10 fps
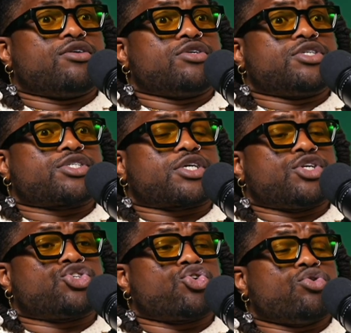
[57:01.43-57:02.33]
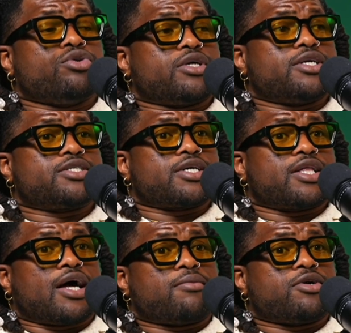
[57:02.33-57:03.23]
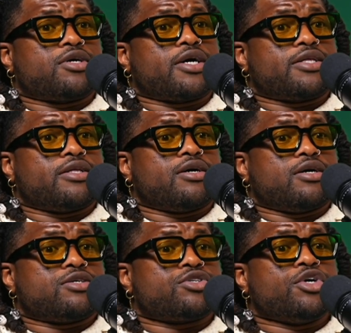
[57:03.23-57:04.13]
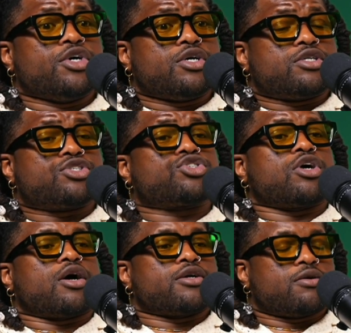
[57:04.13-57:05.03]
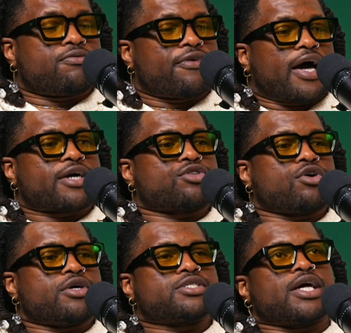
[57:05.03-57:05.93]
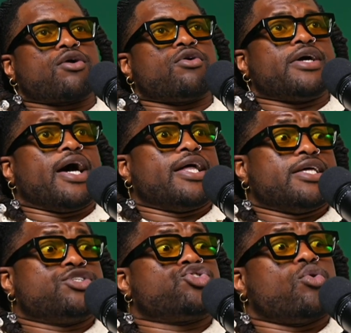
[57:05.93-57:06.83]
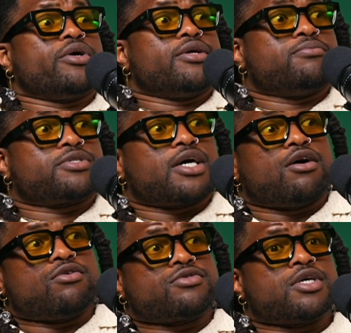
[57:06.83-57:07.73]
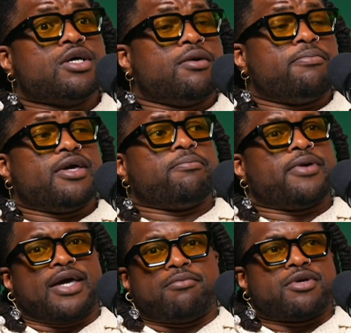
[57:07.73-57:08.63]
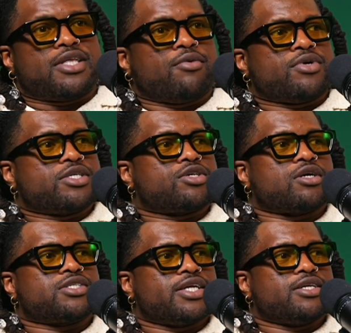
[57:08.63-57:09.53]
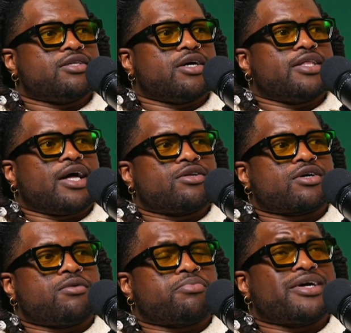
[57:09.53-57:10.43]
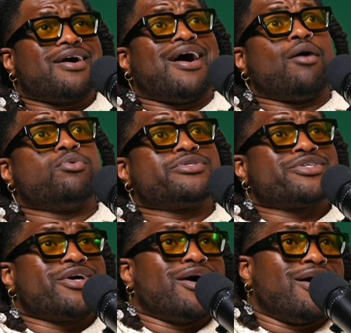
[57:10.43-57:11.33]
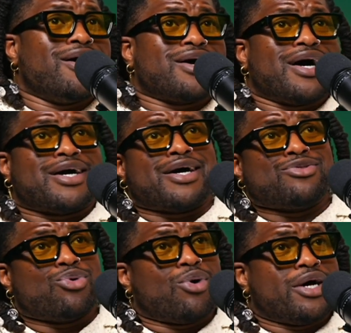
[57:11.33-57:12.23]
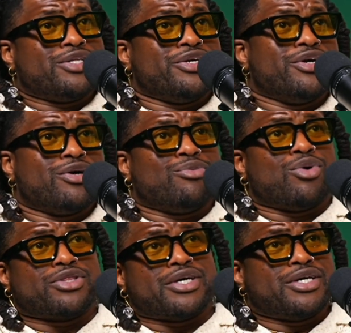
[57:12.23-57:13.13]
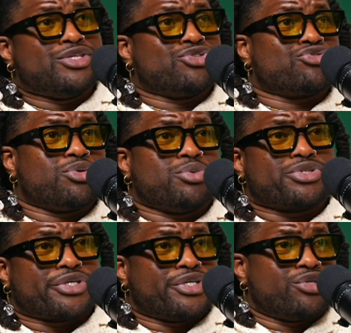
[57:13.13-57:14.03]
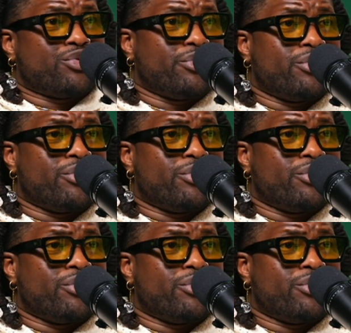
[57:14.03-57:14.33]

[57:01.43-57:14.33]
They're just gonna show you glitz and glamour and the stardom factor. It's like, oh yeah, and then showing themselves being paid. But then when it's all said and done, now they're complaining, I was young. I had no idea what the industry was gonna do.